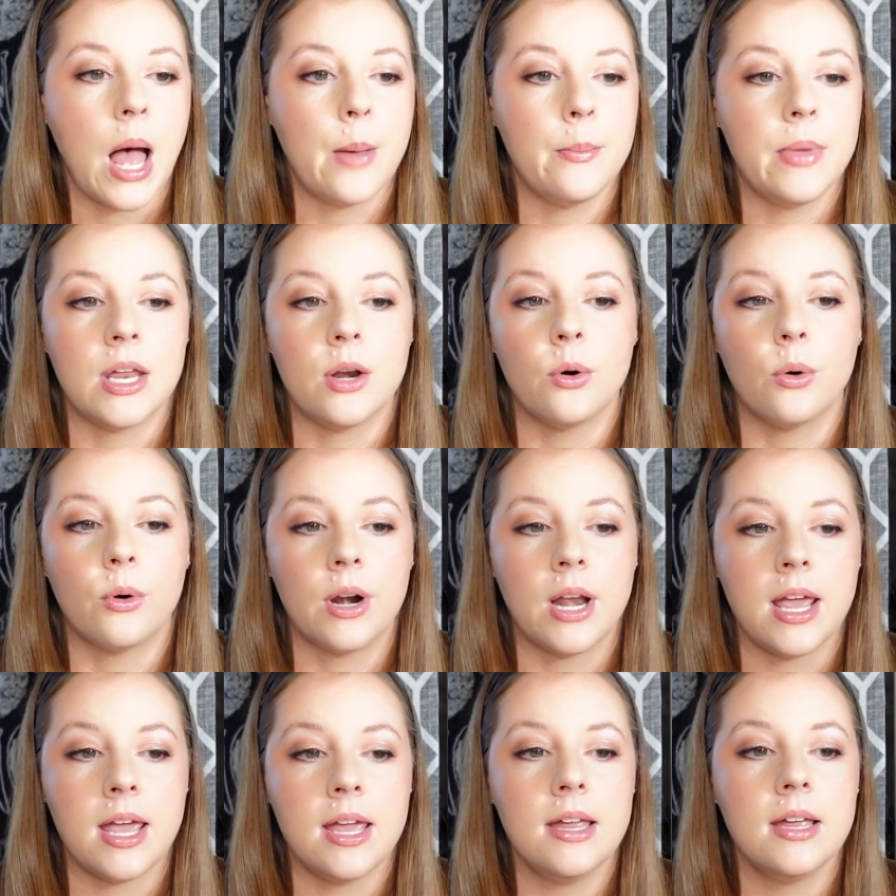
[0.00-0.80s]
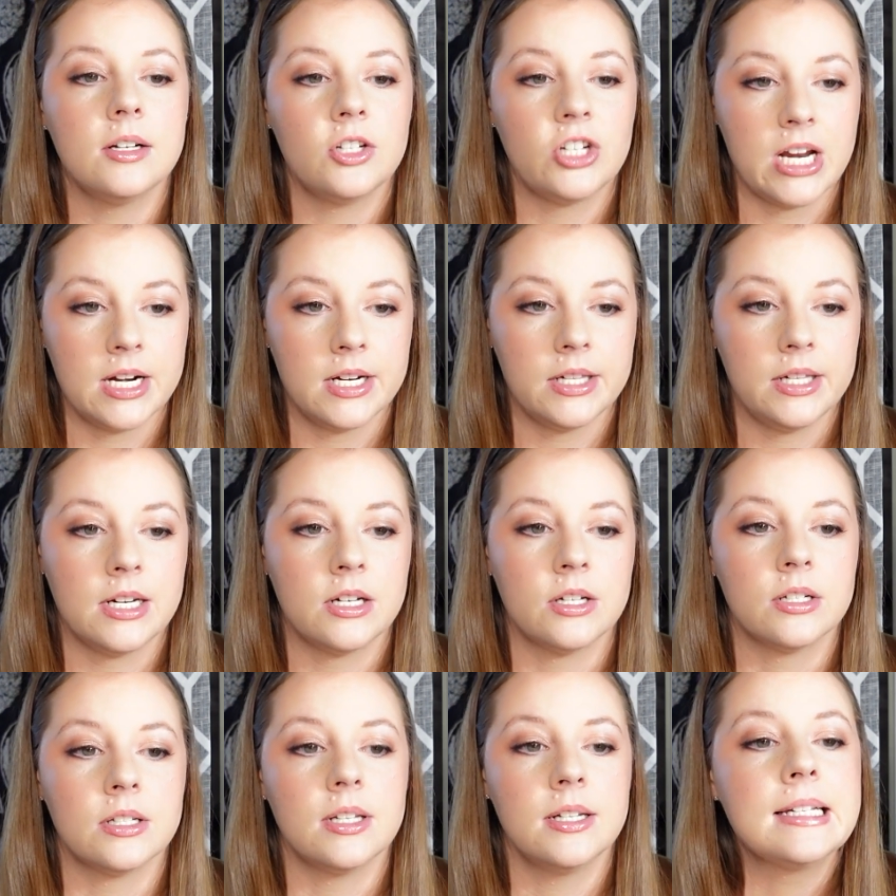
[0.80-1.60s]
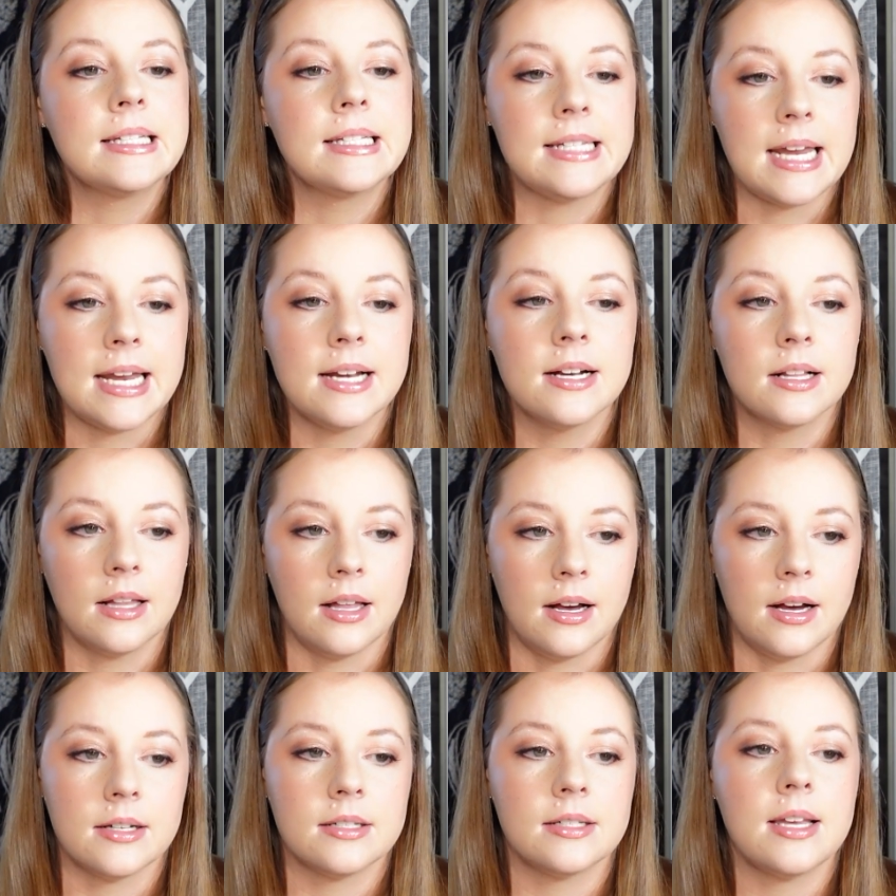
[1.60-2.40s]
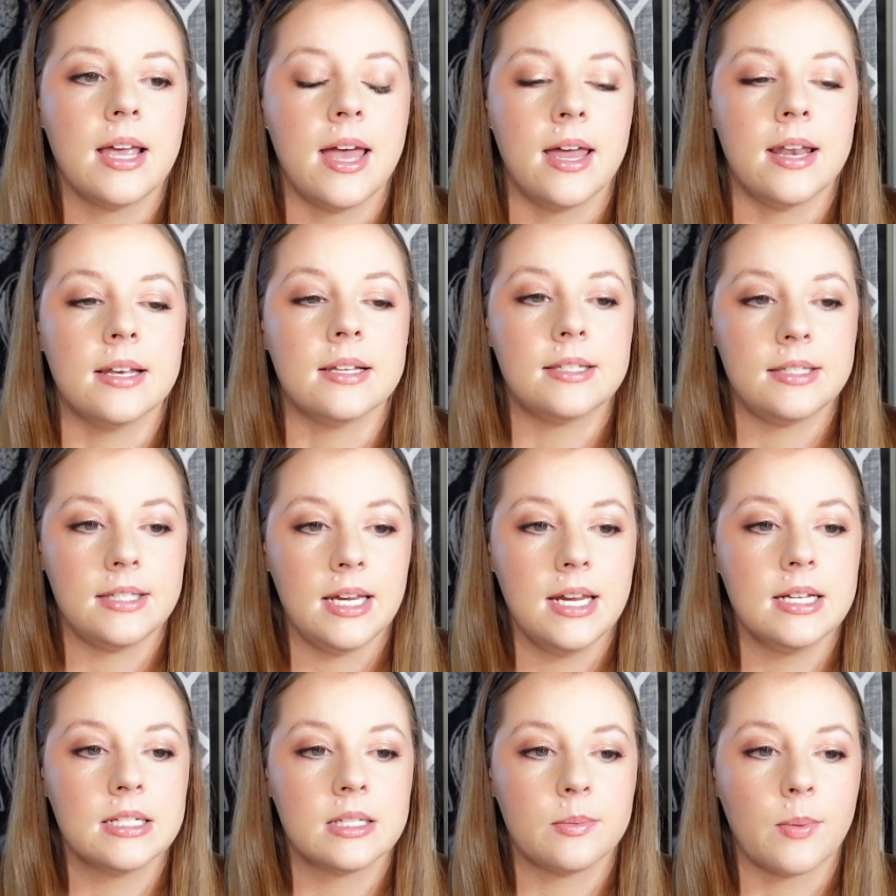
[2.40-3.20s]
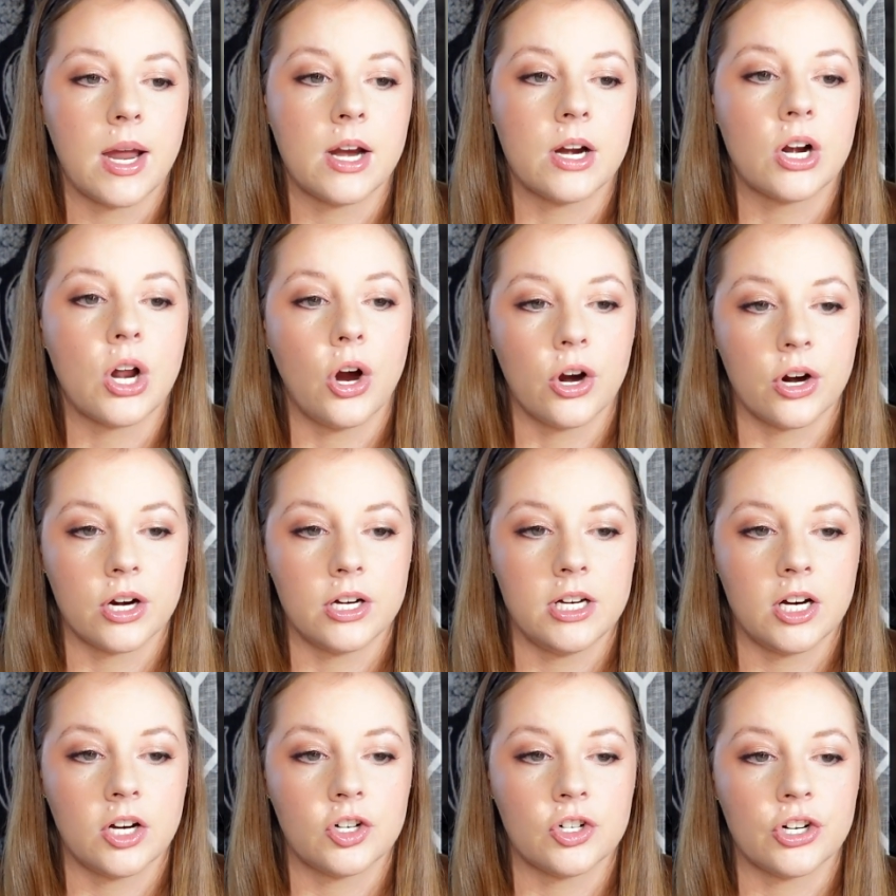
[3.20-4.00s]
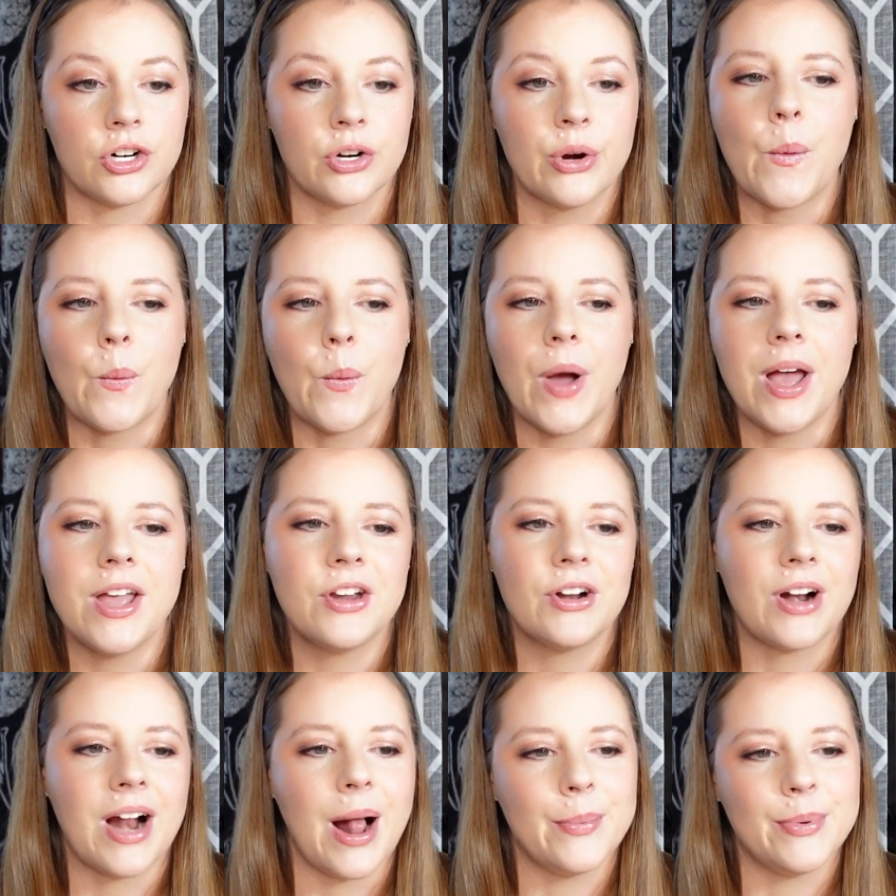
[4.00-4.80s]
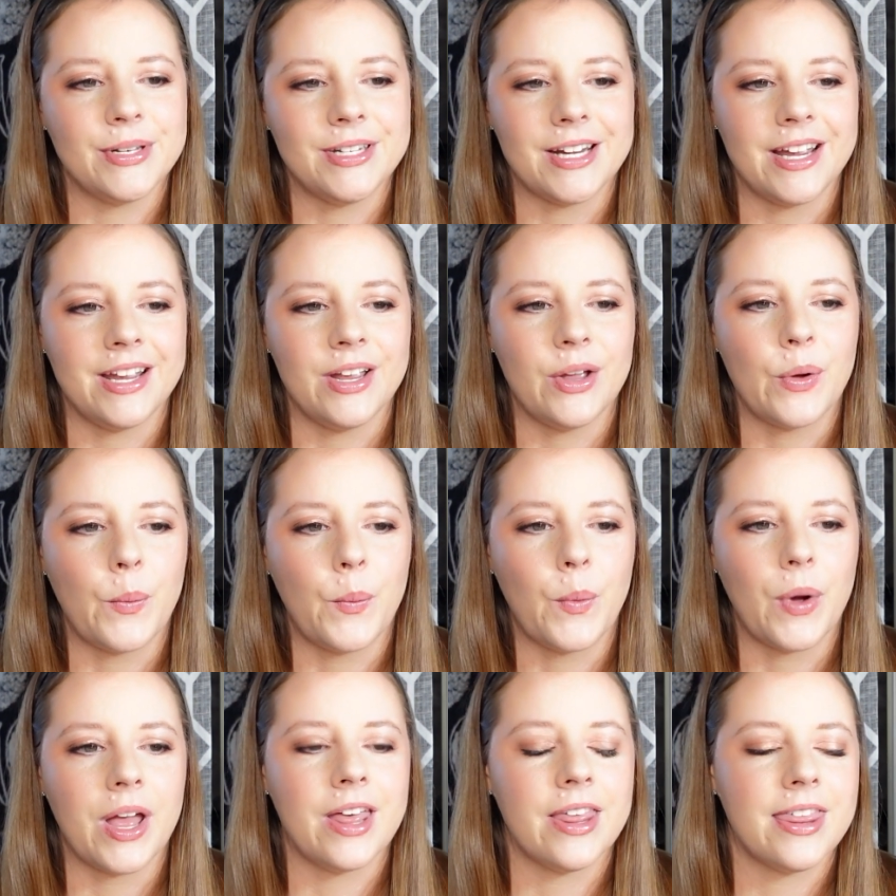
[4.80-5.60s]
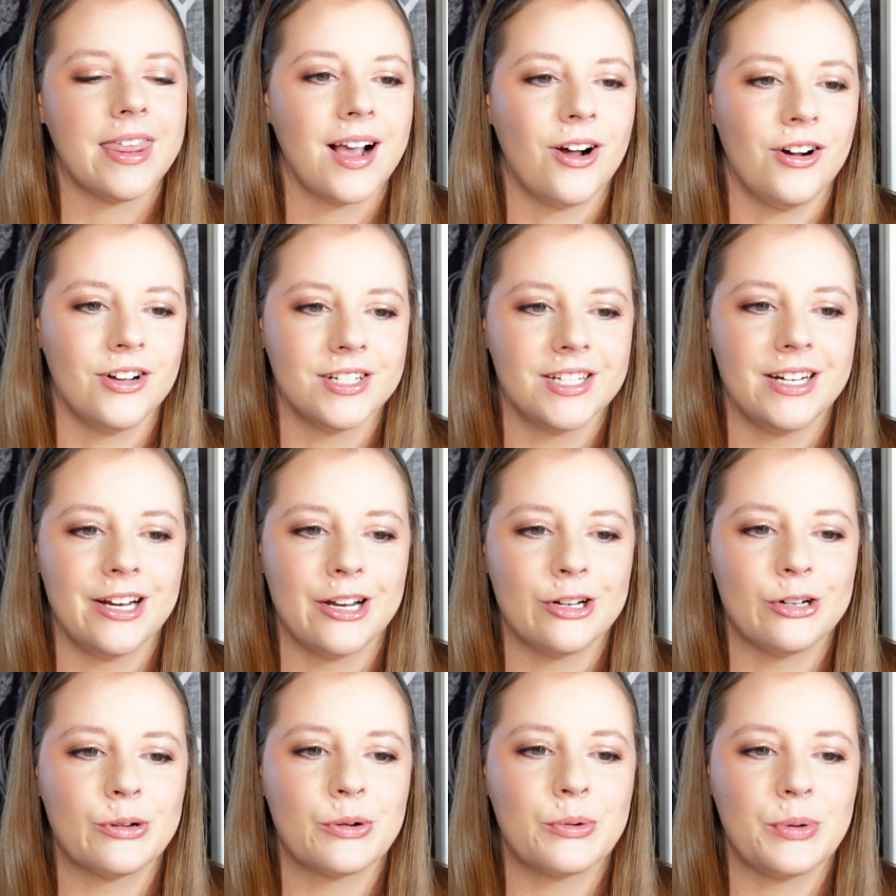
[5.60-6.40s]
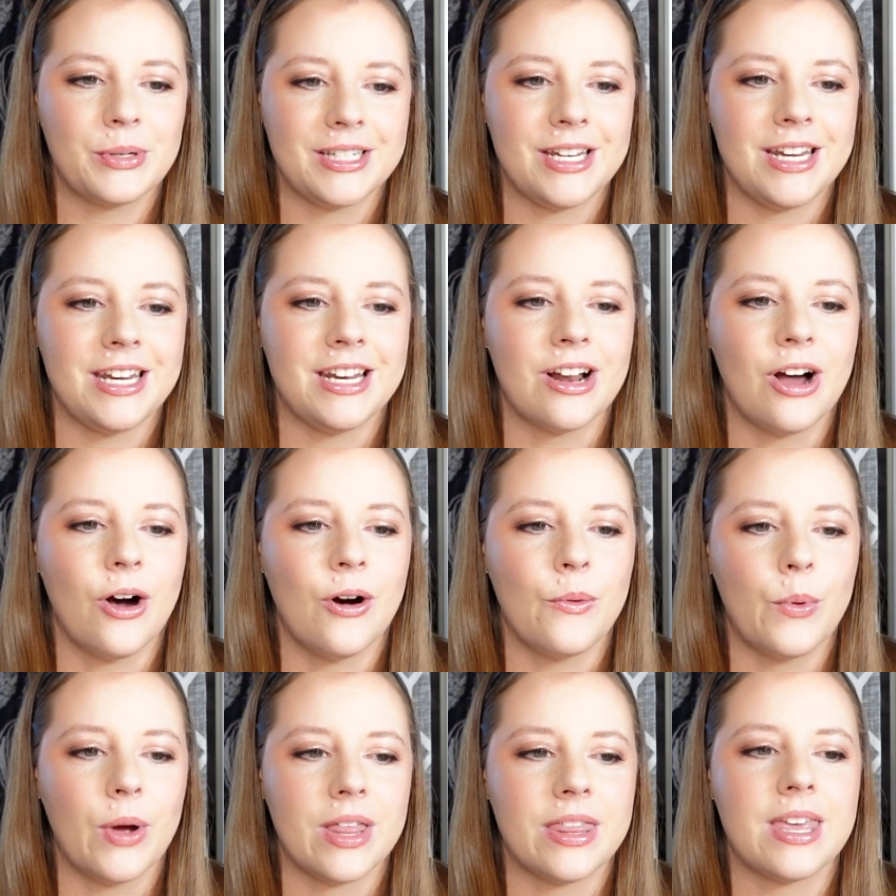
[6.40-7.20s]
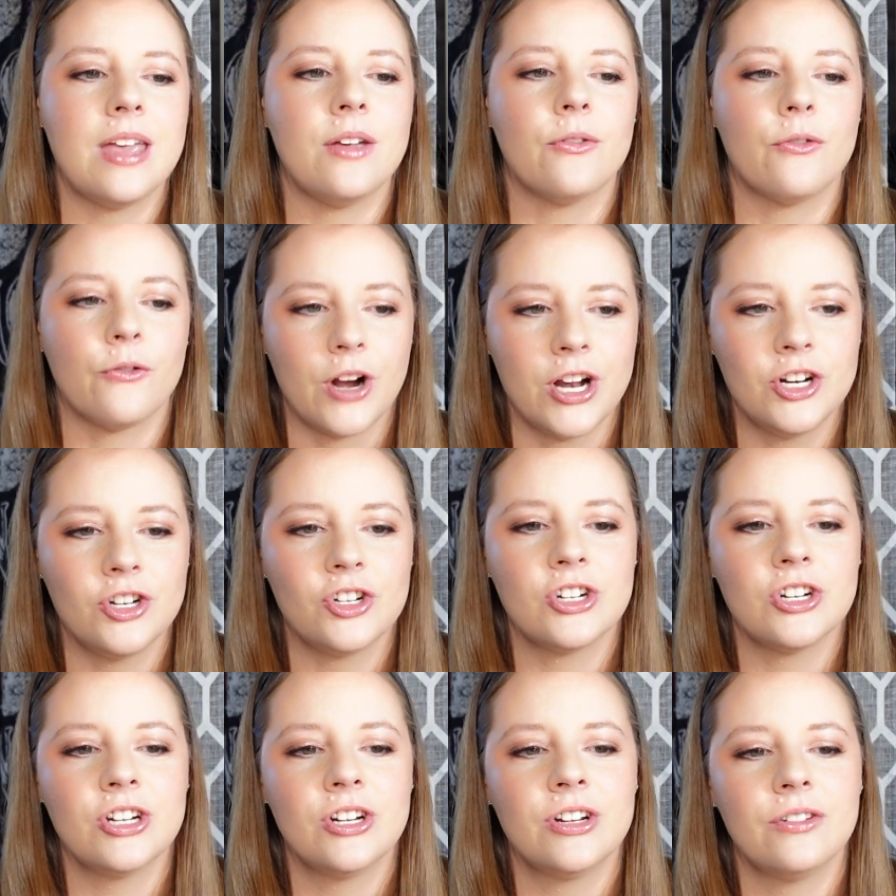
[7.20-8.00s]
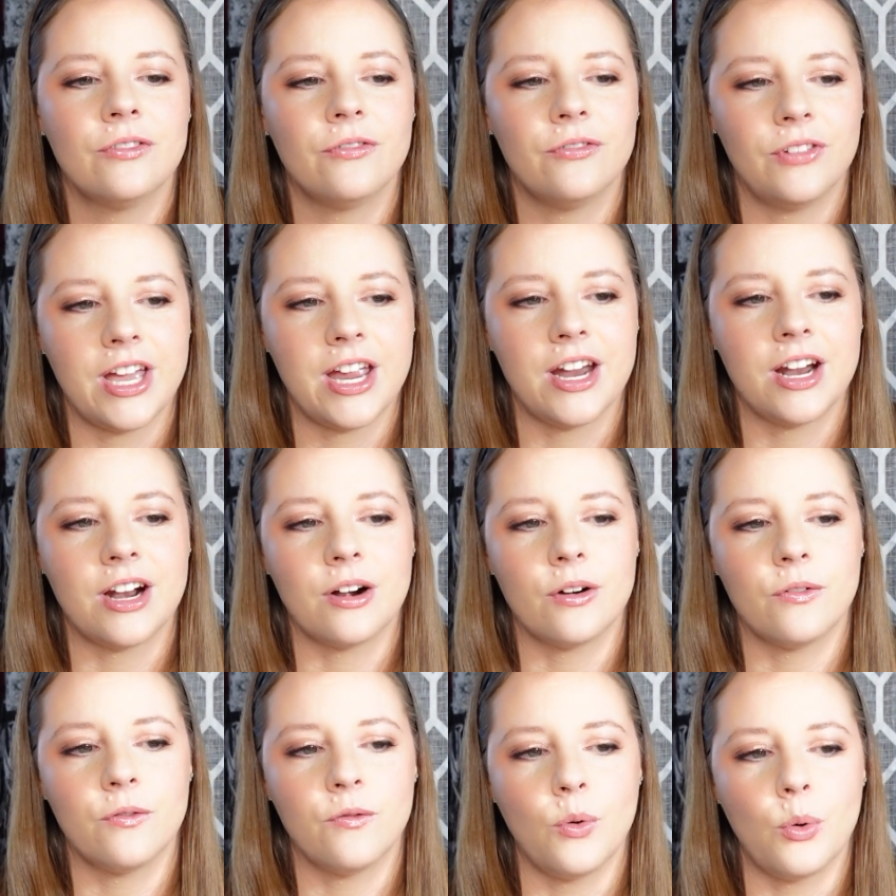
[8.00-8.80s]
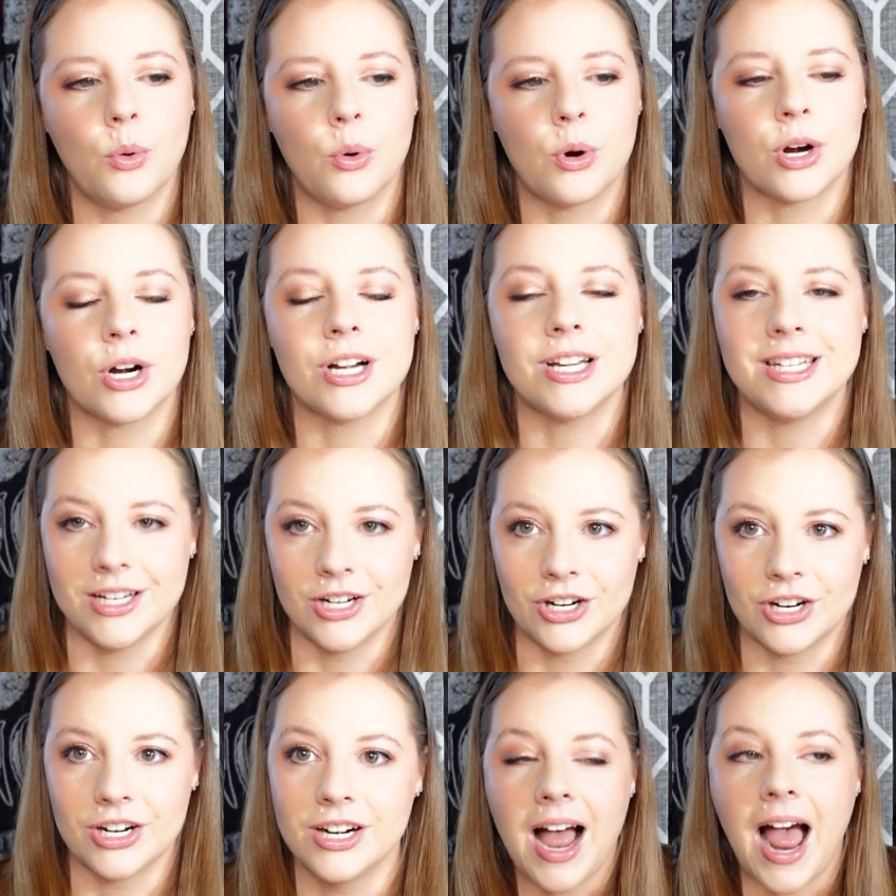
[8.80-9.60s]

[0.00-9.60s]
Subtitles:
Amid ornate chandeliers, stained glass, and sea-inspired architecture, whet your appetite with continental cuisine with a French flair for dinner.